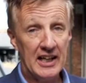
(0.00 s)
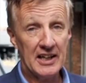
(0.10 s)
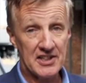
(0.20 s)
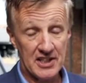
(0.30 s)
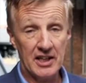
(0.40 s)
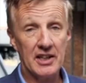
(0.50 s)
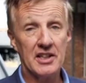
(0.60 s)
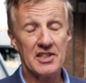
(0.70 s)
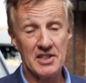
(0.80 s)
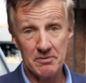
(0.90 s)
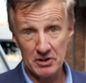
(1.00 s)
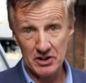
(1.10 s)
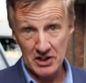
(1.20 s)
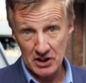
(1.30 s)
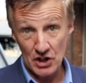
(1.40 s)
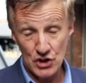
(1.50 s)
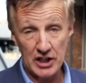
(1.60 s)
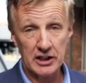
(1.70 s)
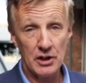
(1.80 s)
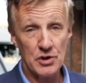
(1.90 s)
as this
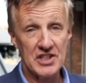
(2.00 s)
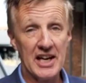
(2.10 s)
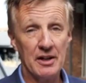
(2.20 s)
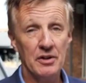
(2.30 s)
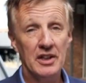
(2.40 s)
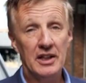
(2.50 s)
country closed down,